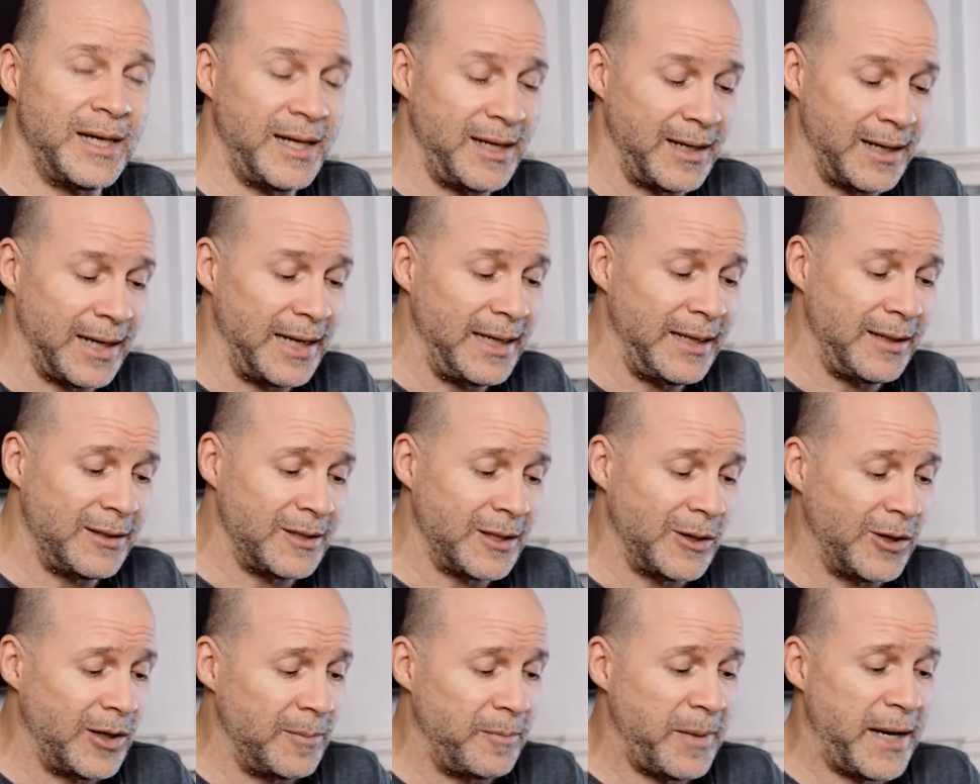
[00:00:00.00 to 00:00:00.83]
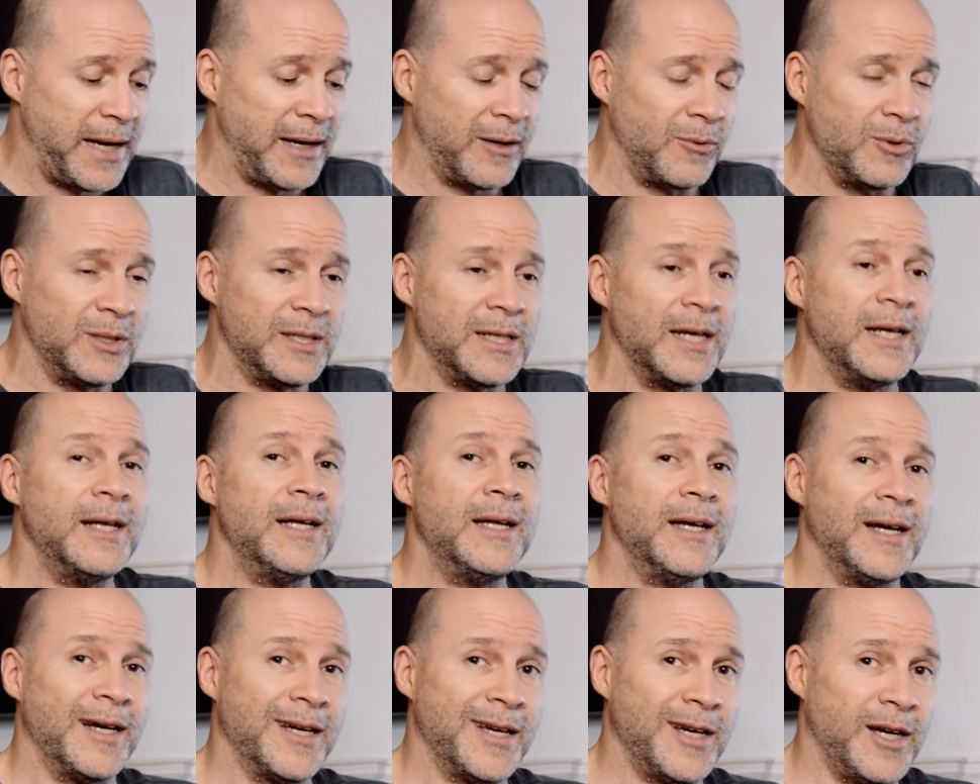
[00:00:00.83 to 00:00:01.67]
And Leica's gone backwards
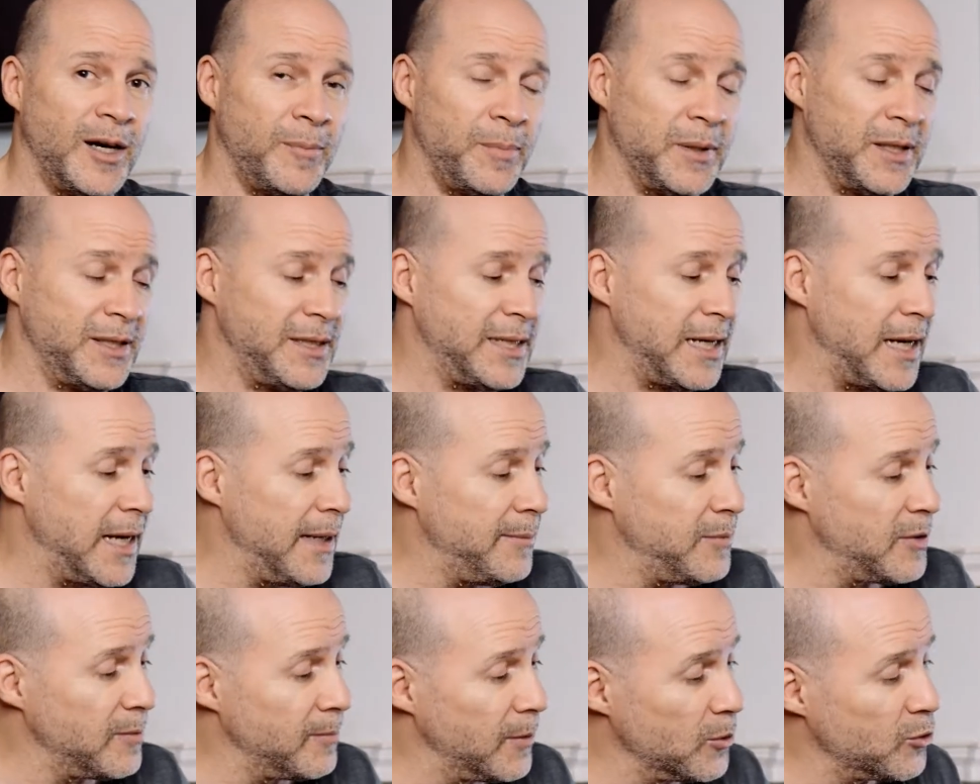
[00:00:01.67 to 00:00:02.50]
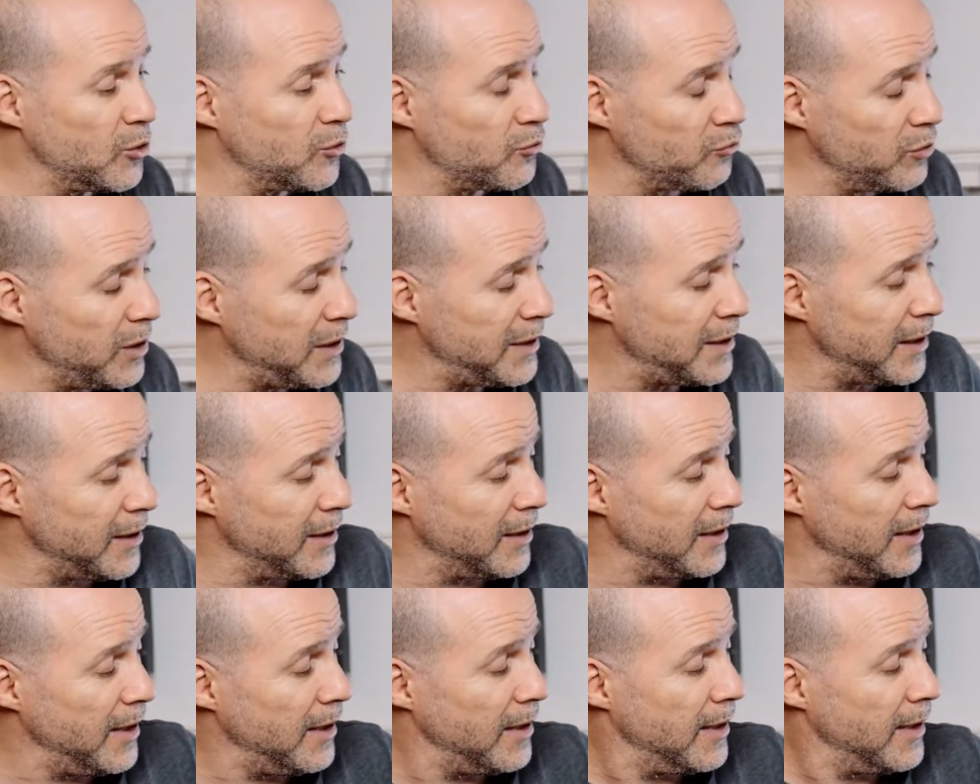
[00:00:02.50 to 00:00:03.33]
a couple of times. Most
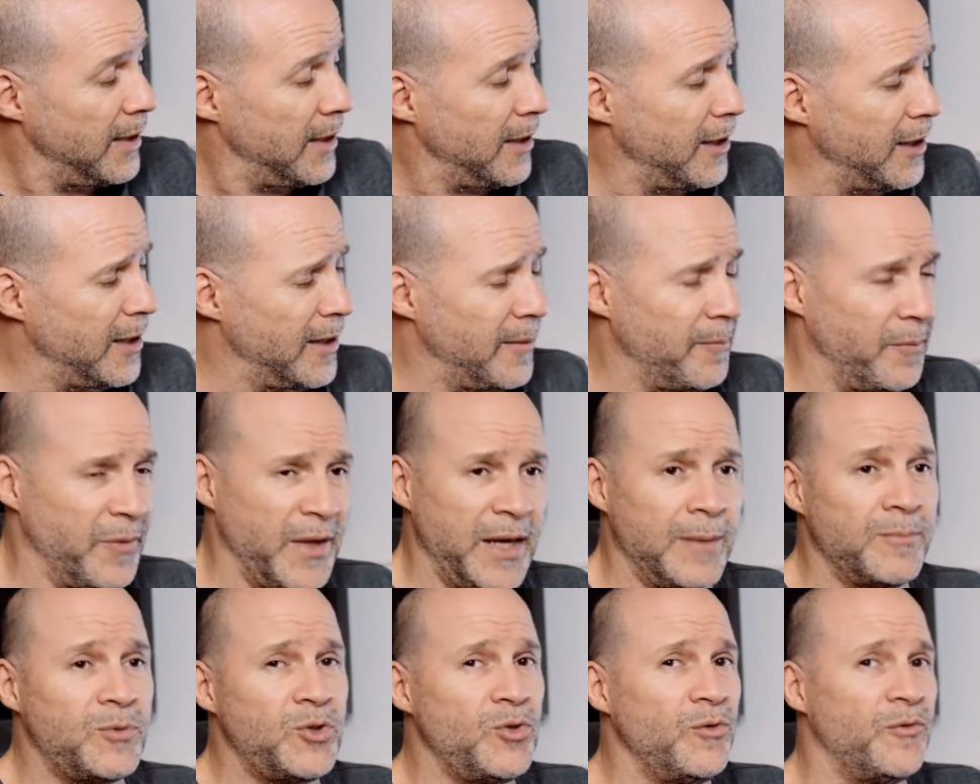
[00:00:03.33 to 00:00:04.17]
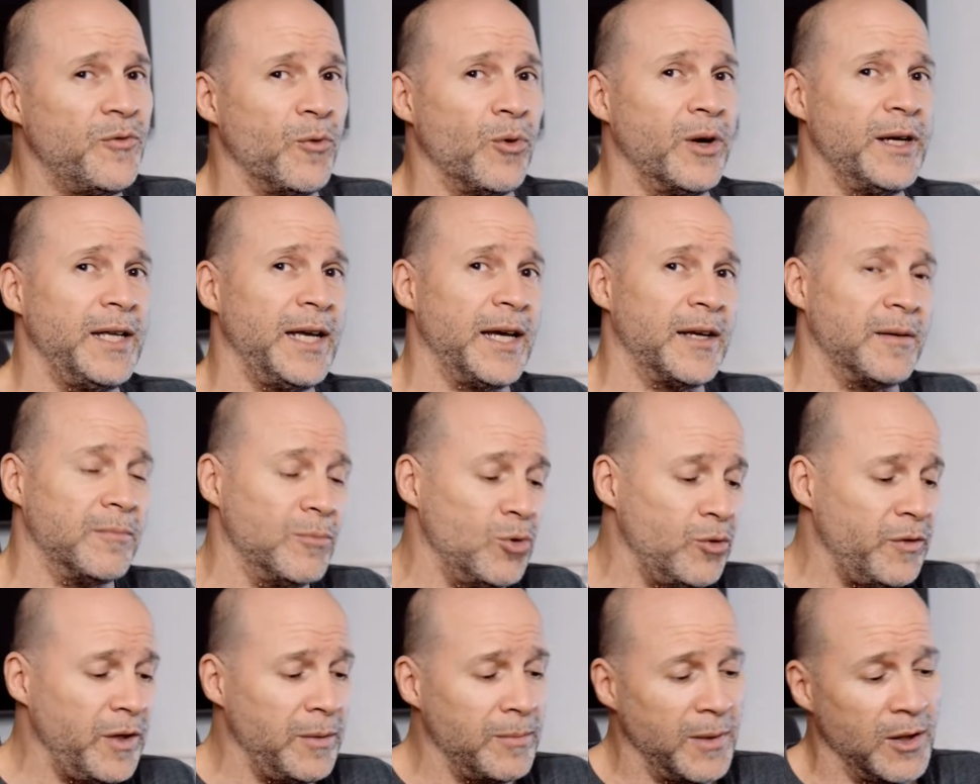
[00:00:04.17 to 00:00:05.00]
recently, M240 had a
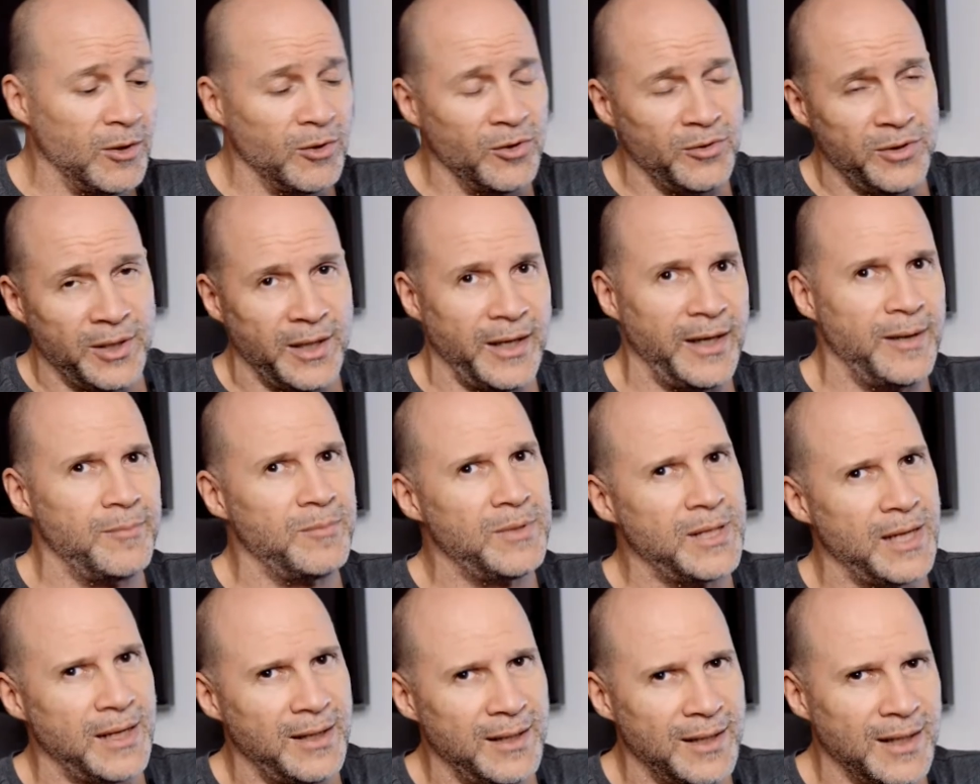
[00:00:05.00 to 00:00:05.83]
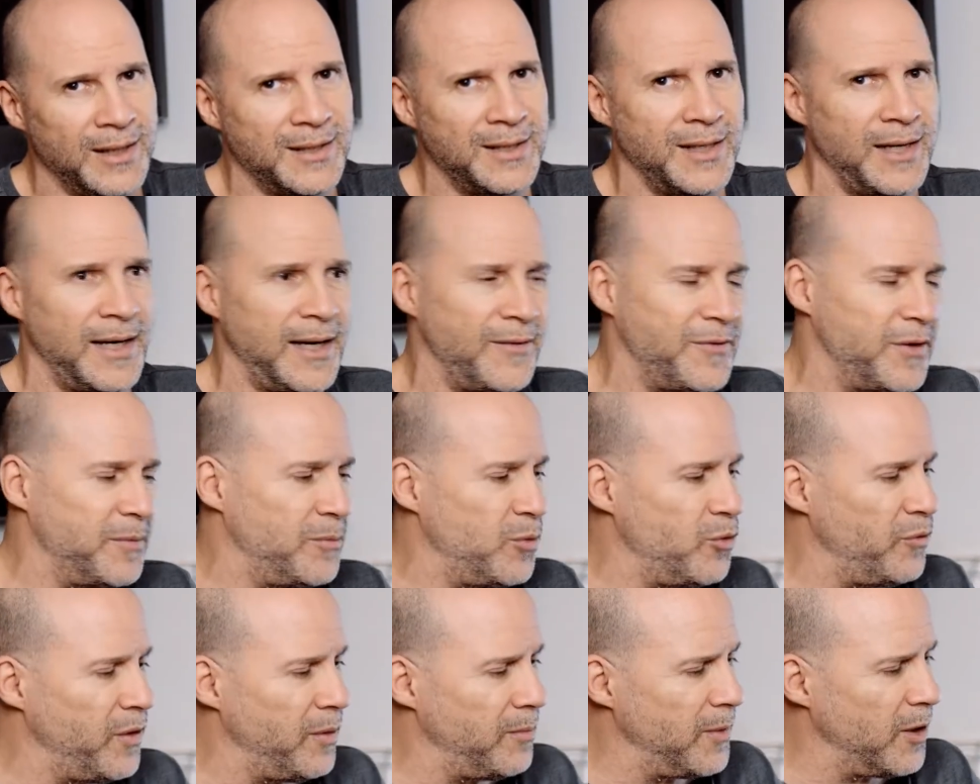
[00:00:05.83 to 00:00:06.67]
movie mode. M10 doesn't have a
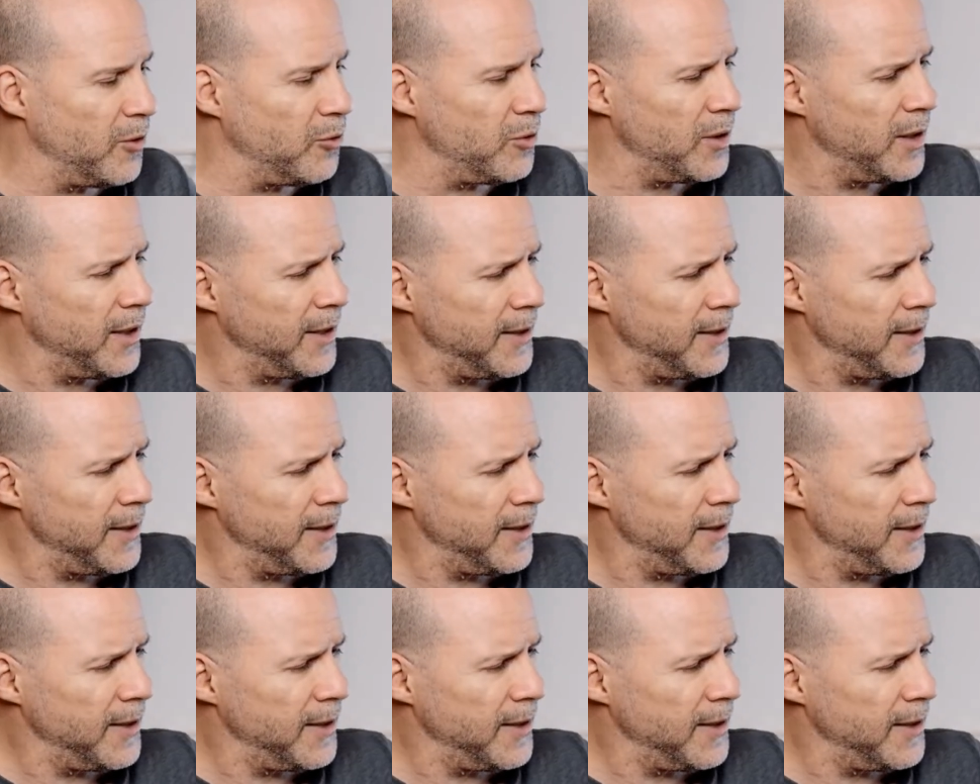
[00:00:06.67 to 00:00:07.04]
movie mode.